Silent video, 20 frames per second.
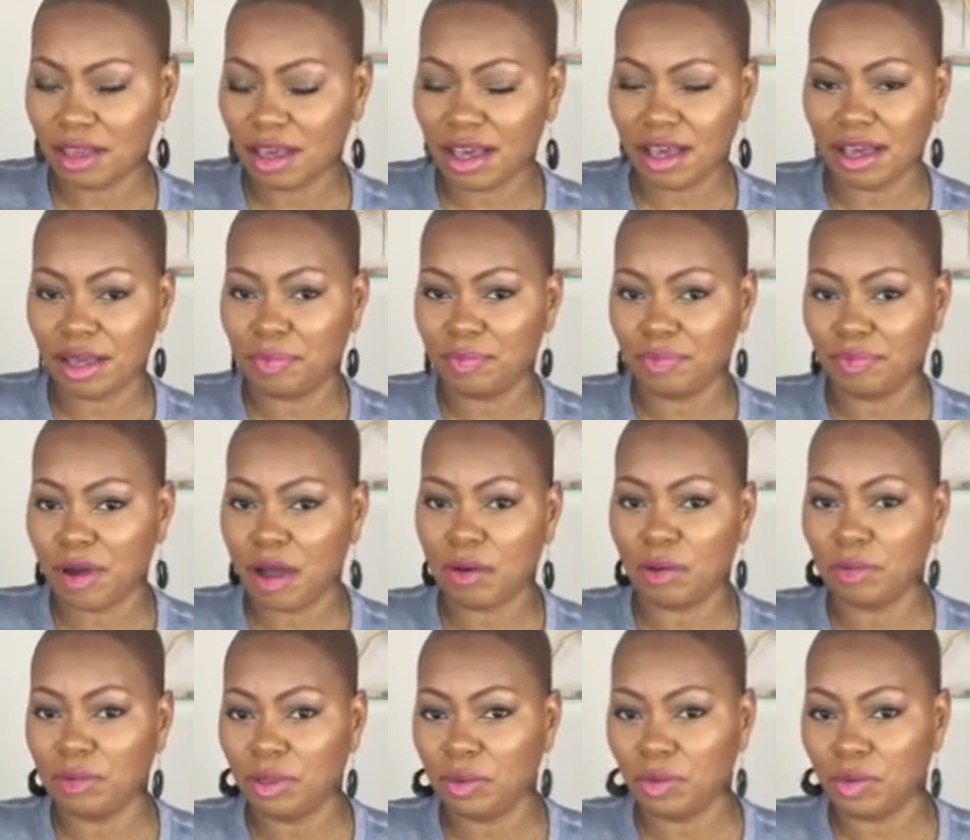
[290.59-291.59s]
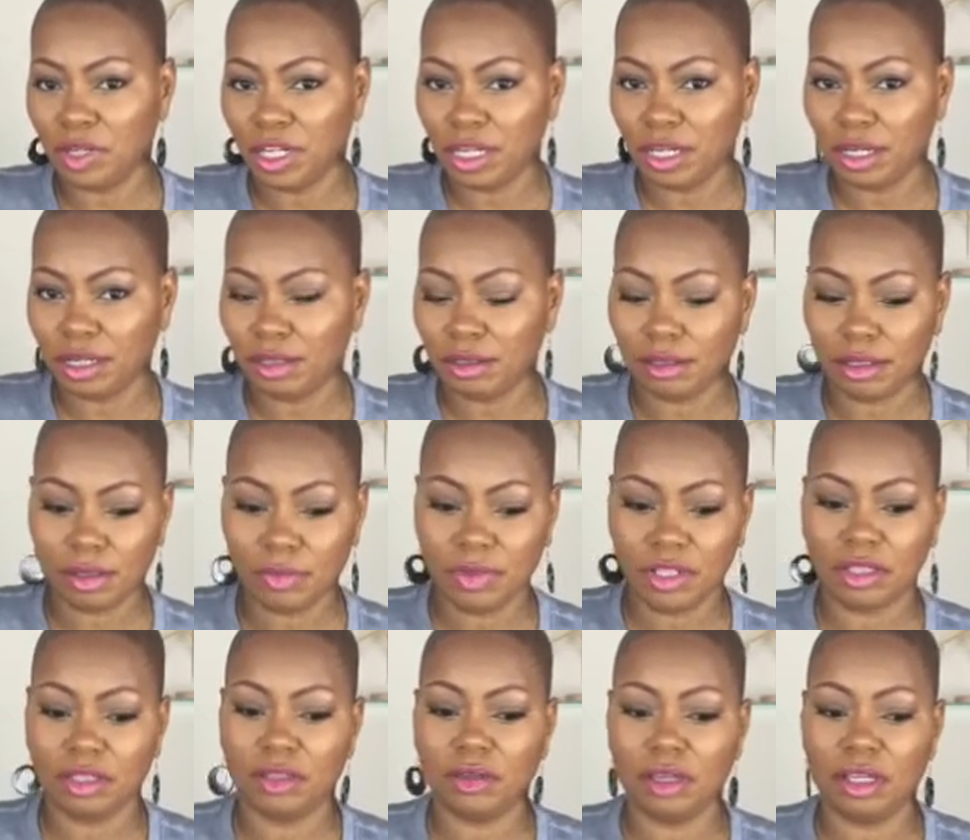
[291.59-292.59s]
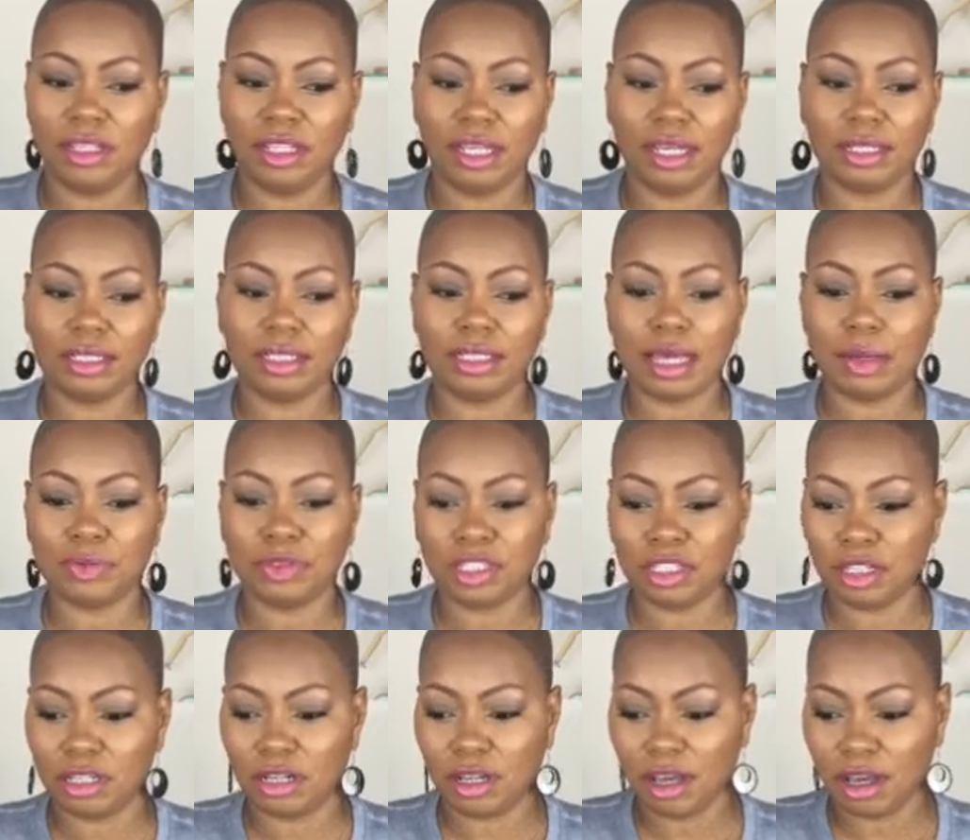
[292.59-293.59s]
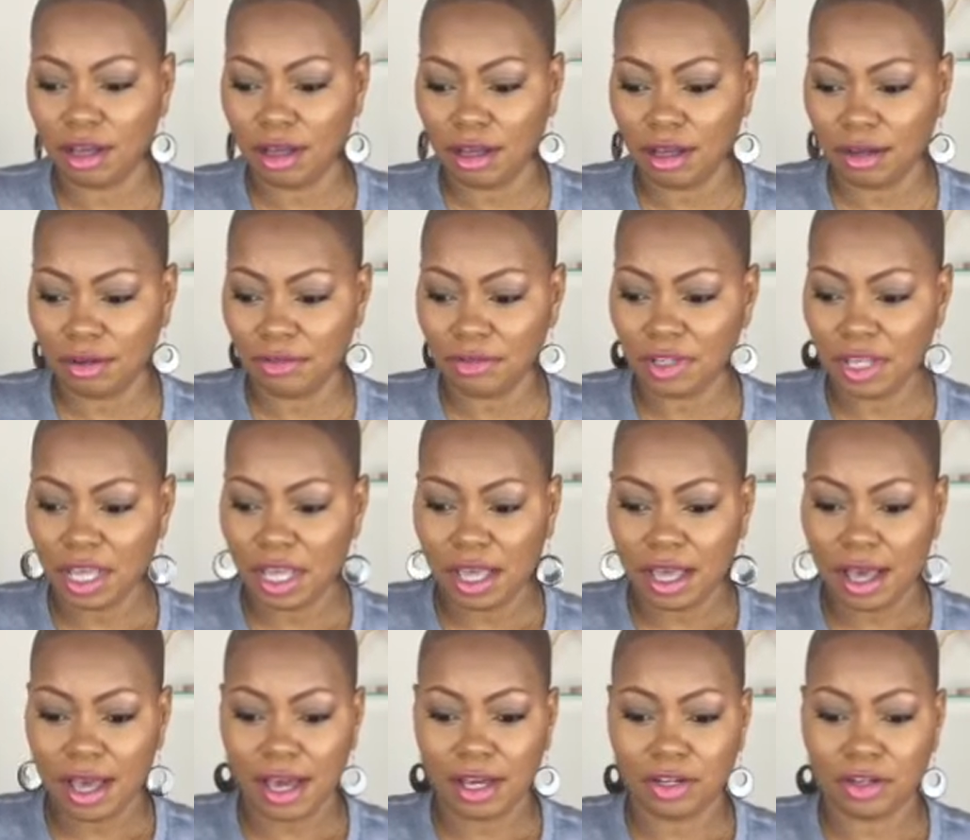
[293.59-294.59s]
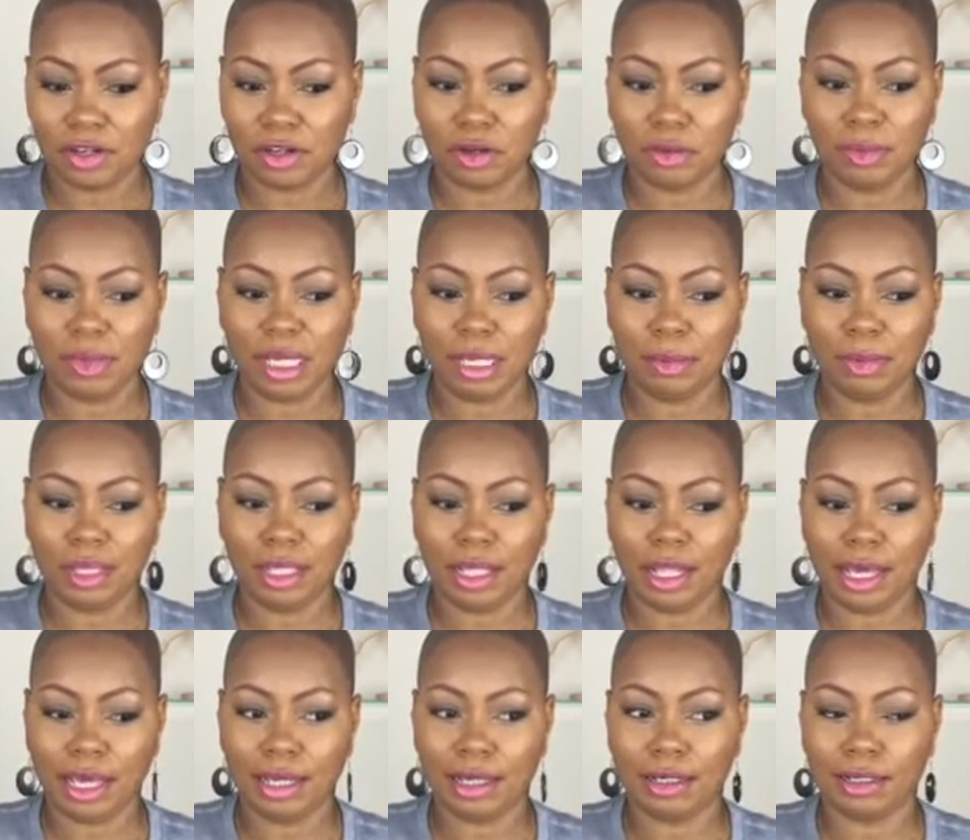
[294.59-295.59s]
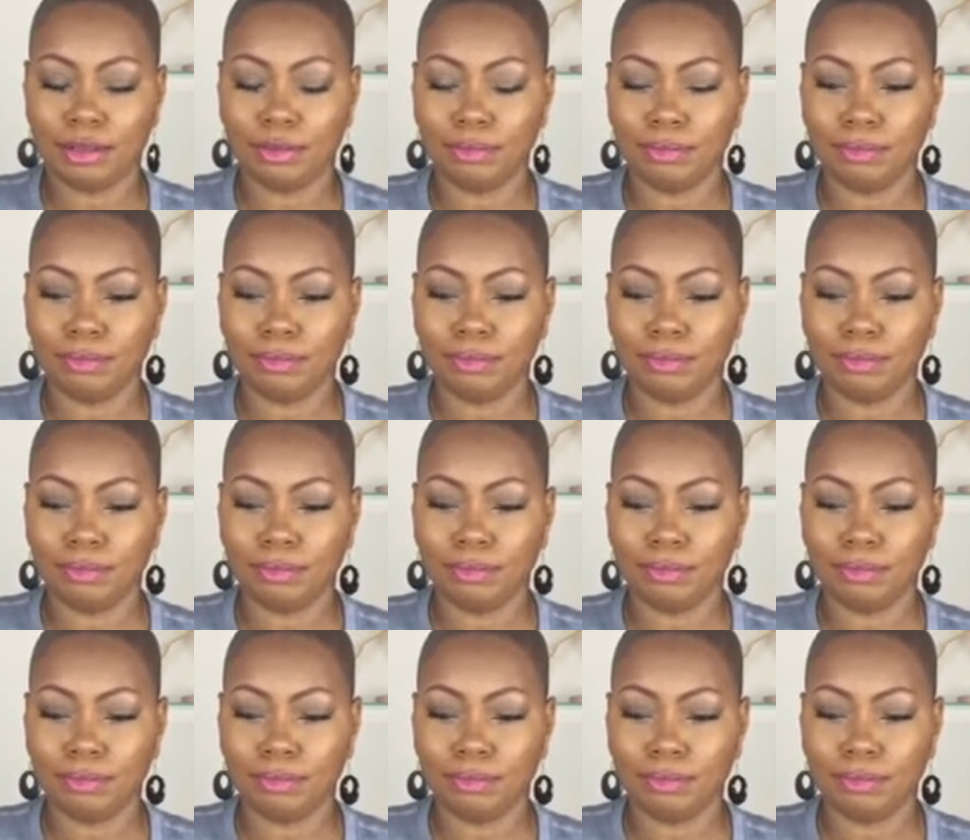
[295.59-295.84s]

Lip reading: I probably won't eat it, with the exception of, I don't know, maybe like